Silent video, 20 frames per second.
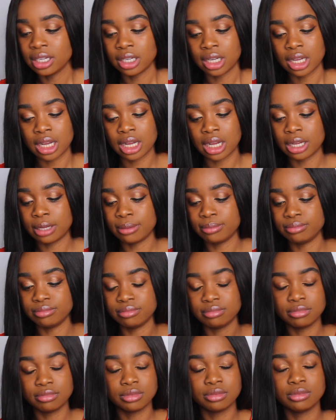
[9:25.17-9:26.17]

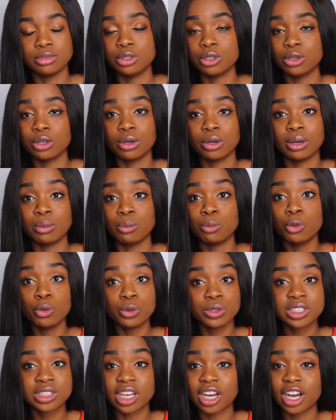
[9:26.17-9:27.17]
your
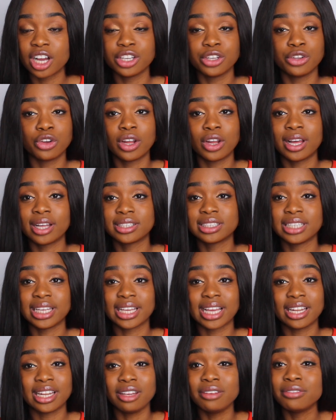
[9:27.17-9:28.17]
water, you're not allowed to take
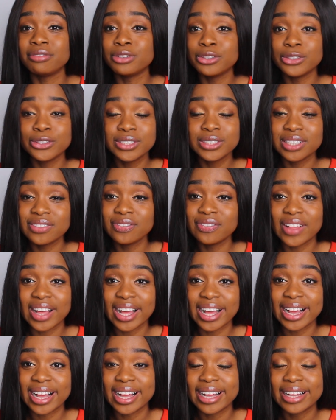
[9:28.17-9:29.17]
any food in
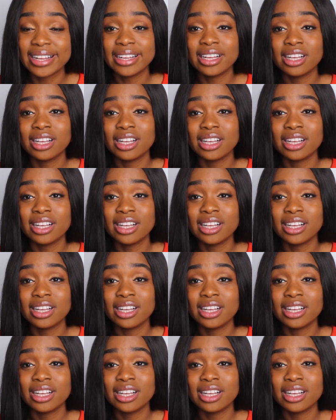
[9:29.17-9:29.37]
there.